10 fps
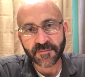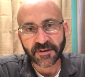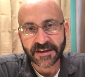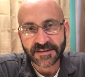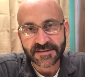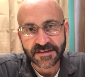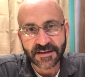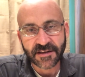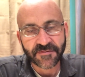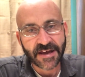a plan
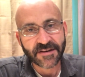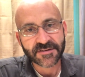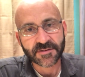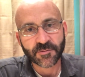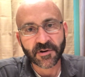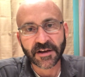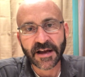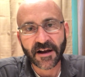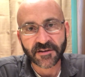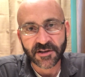C, and if that doesn't work
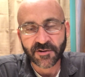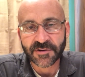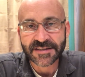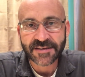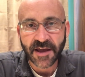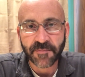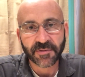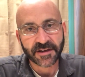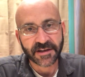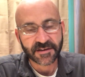out, you know, an escape
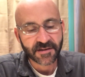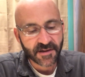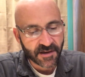plan.